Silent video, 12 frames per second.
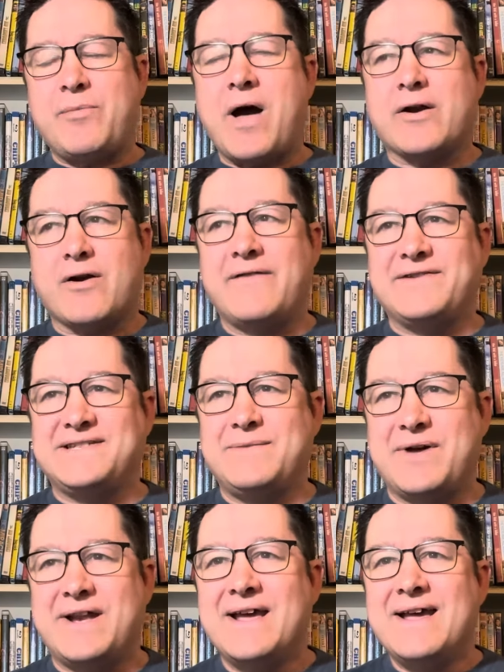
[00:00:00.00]
Potter, obviously.
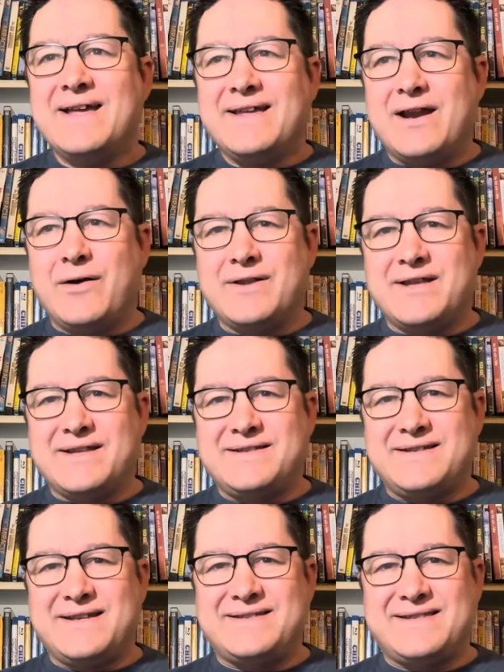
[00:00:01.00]
But, you know,
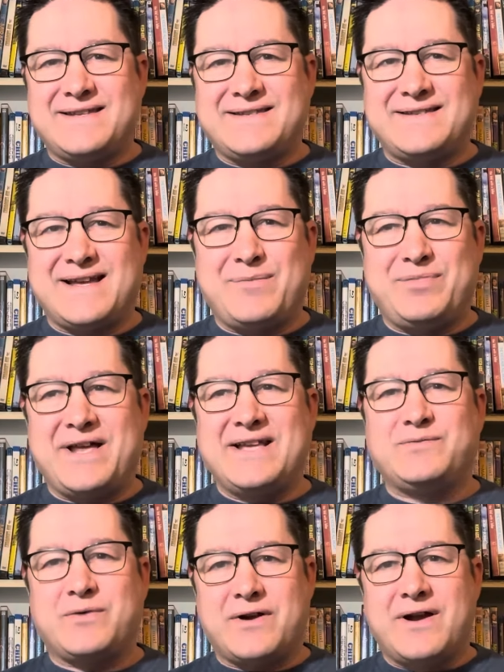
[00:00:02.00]
it's this
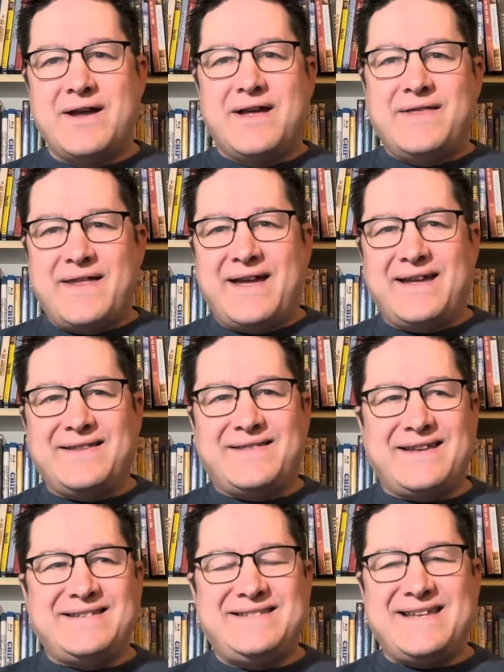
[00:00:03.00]
place where
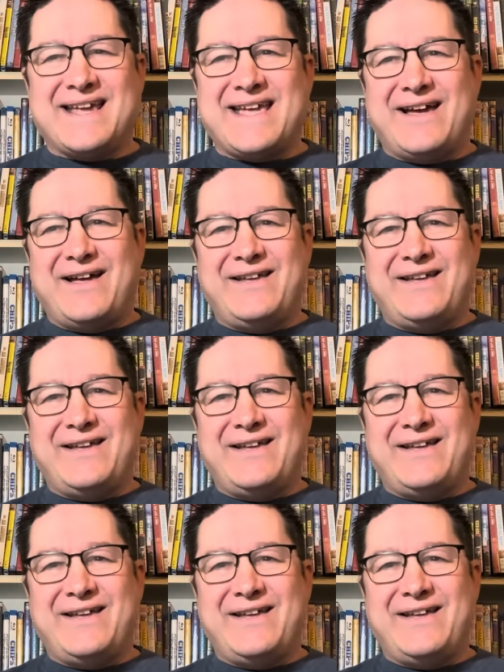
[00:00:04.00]
they stick,